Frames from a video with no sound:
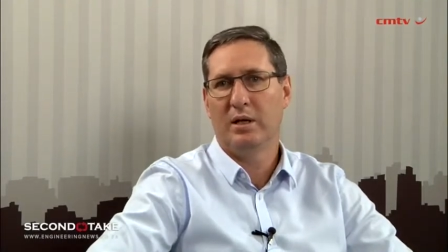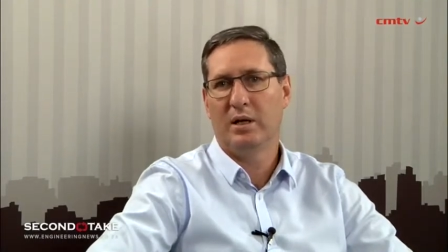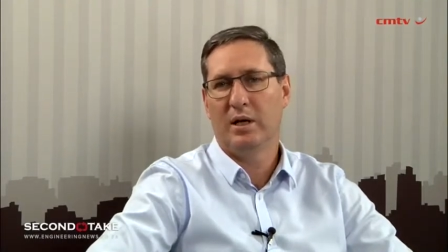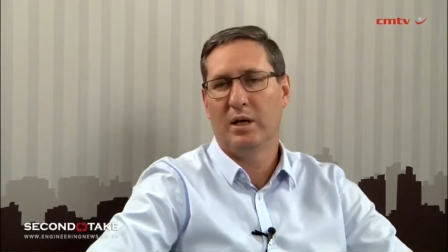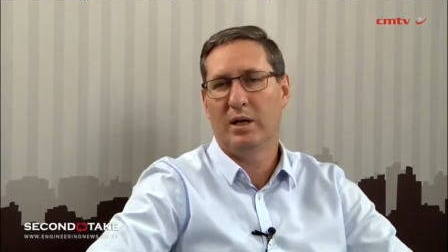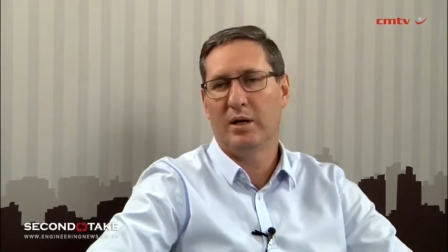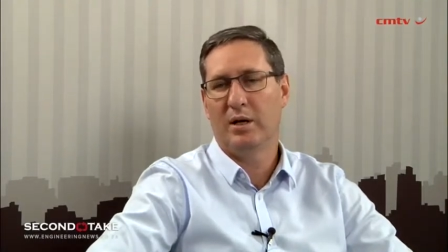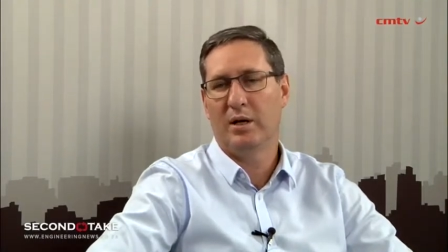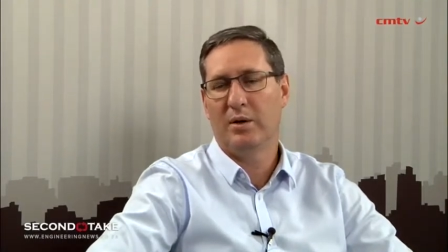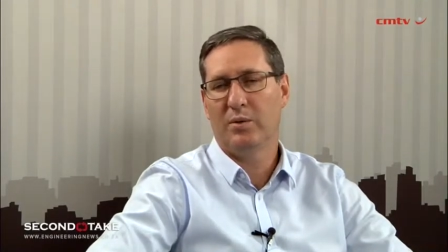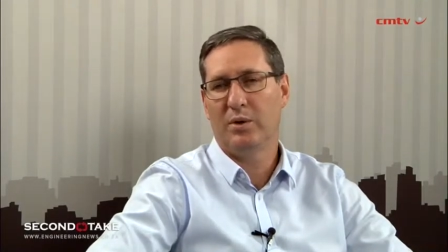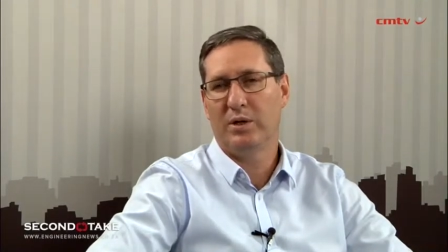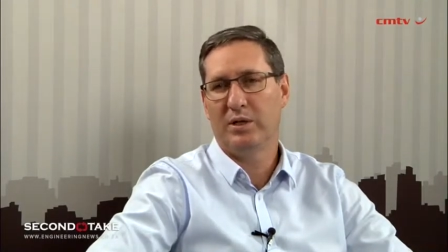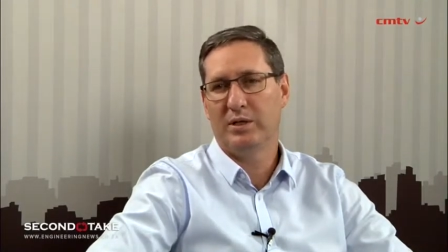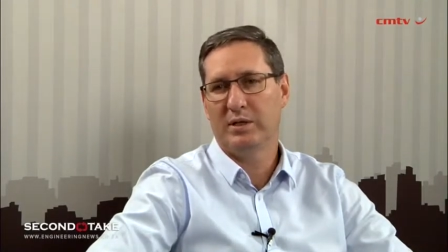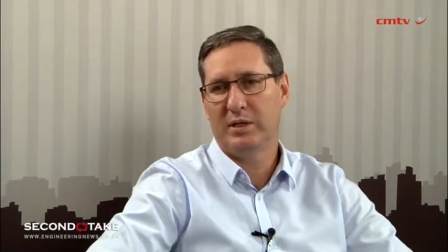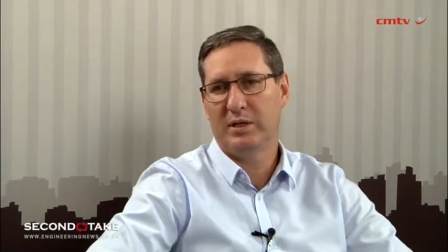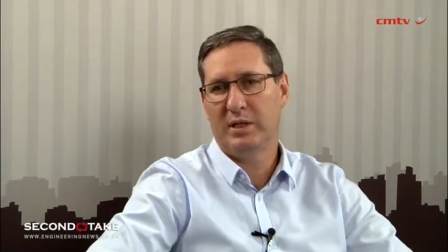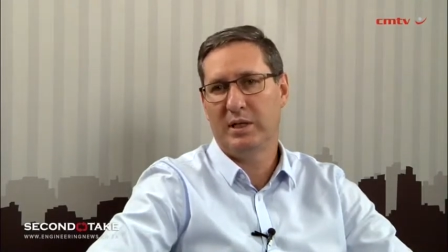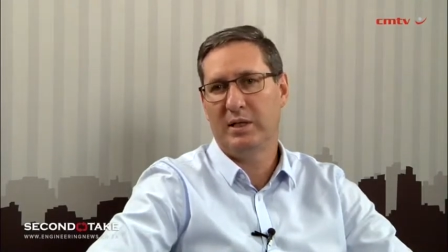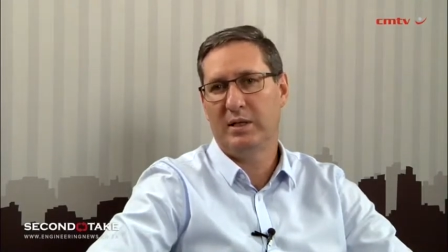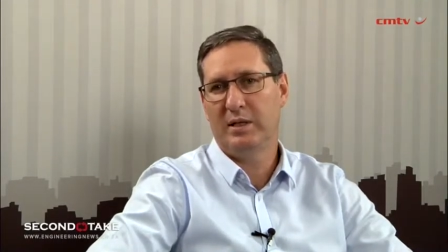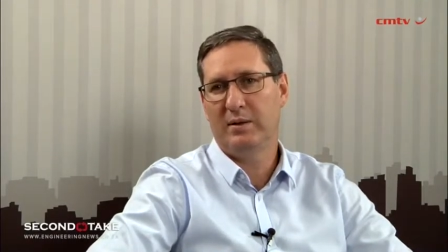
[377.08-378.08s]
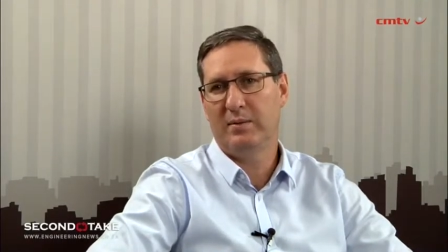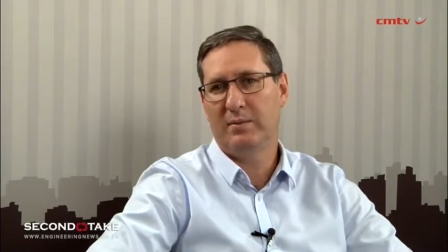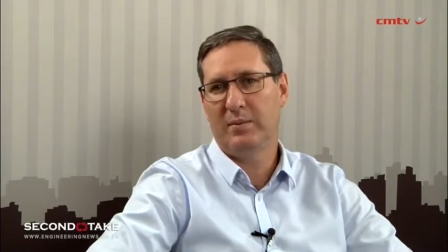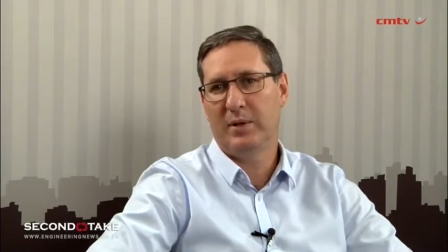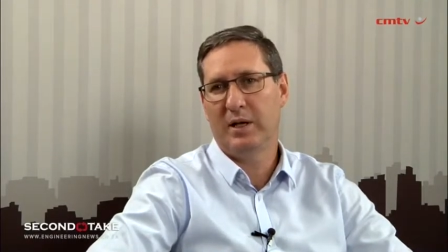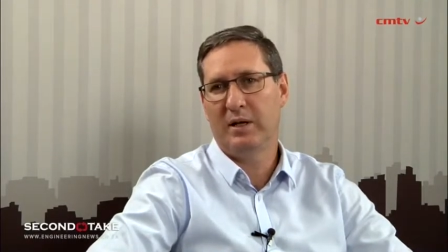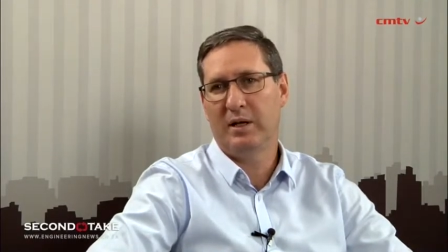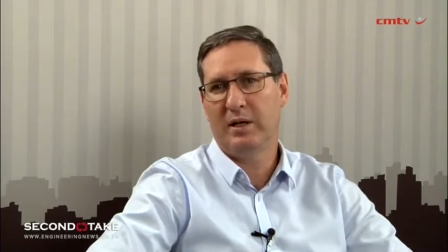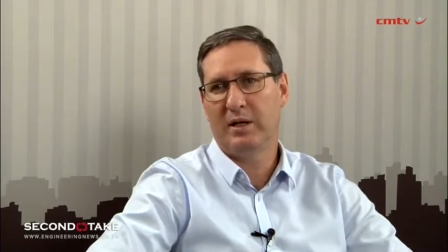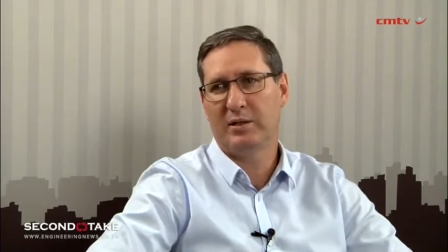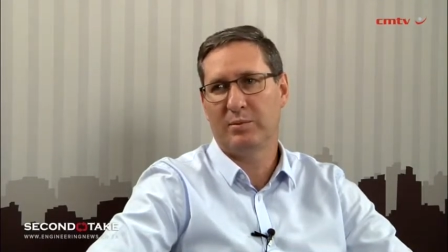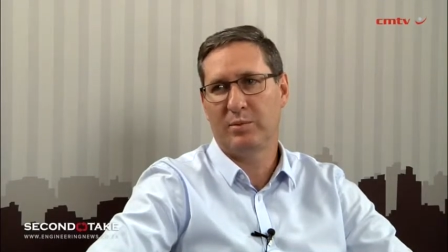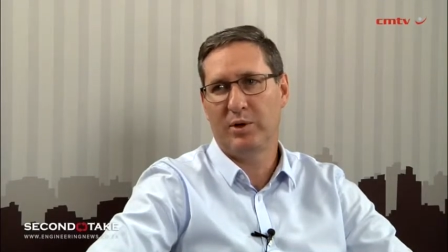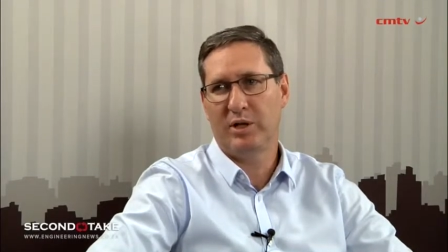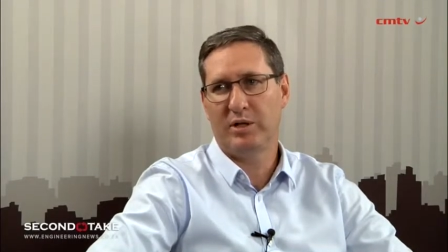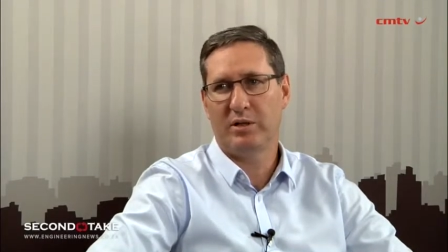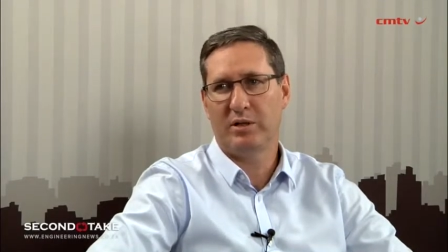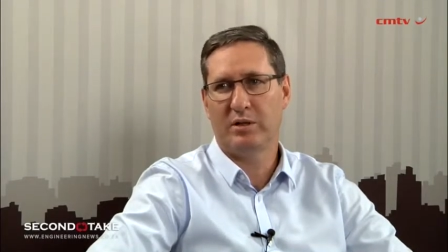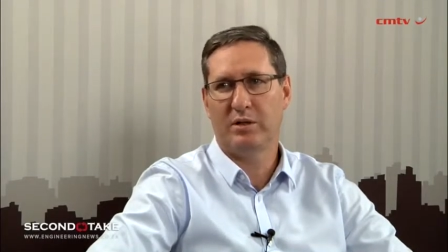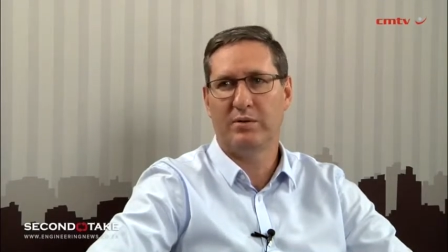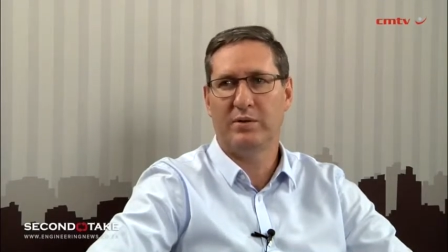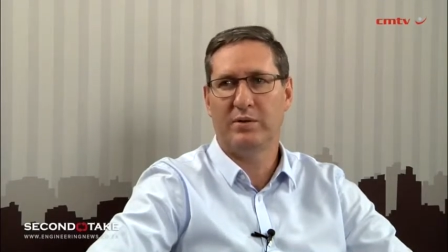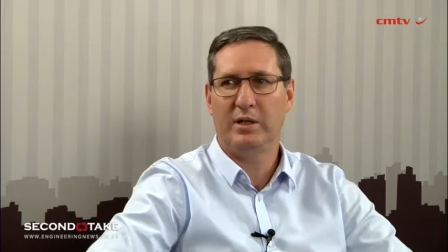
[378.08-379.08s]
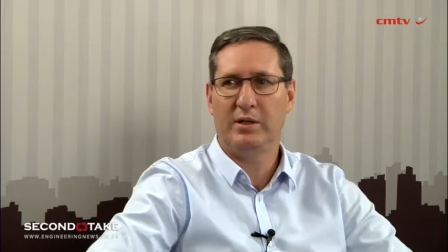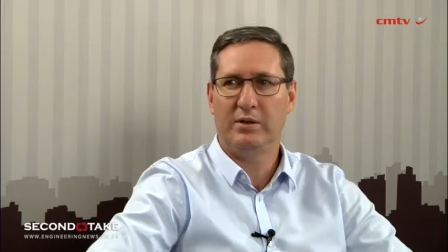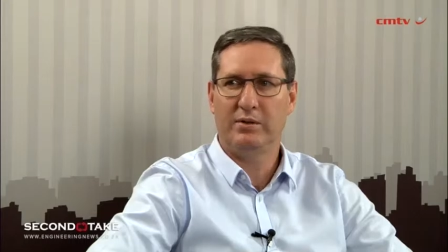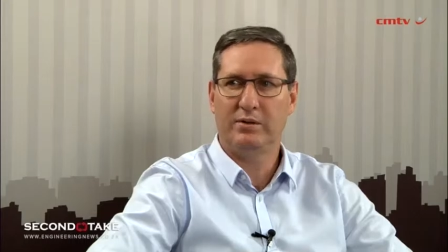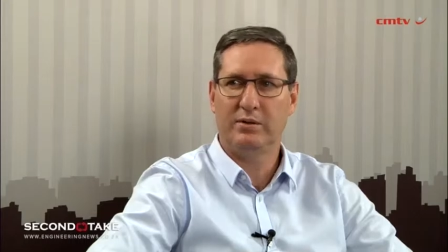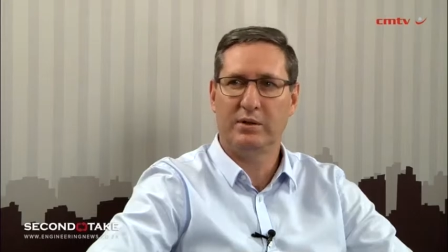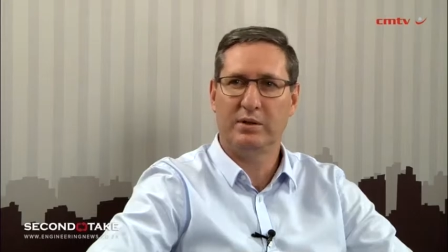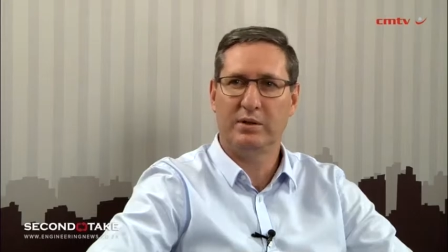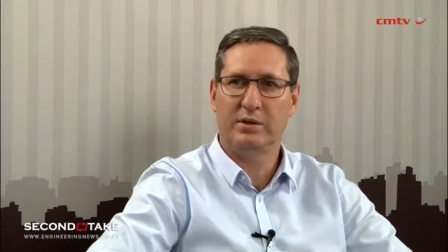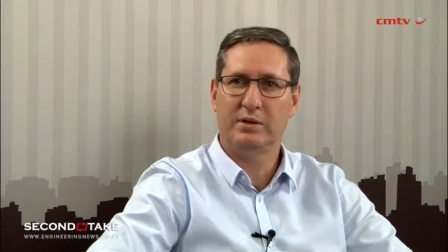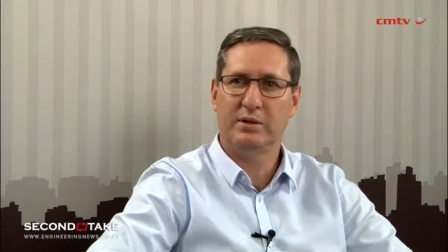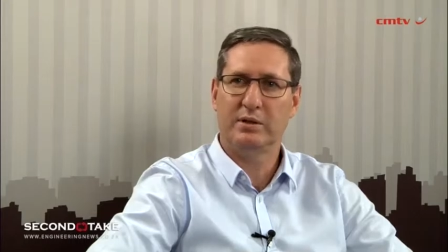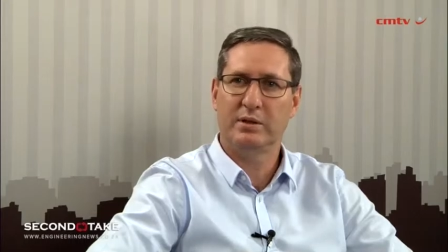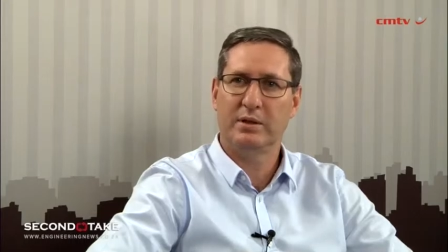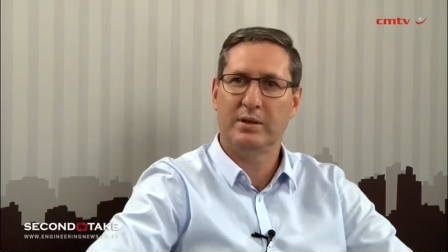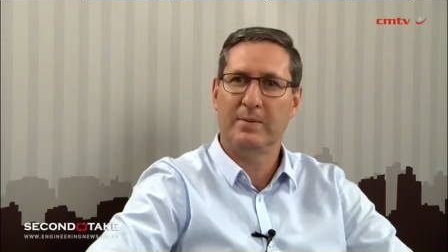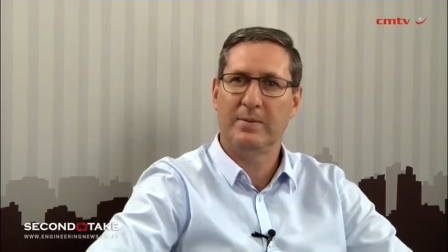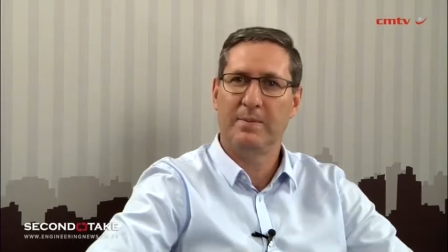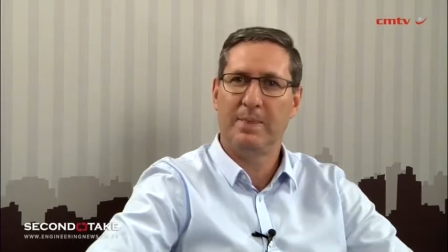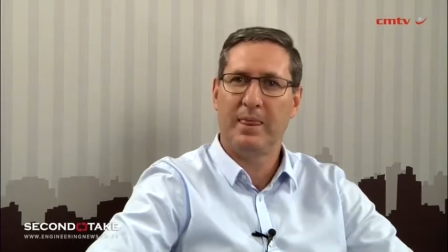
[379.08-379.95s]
uh, we've seen an expression of interests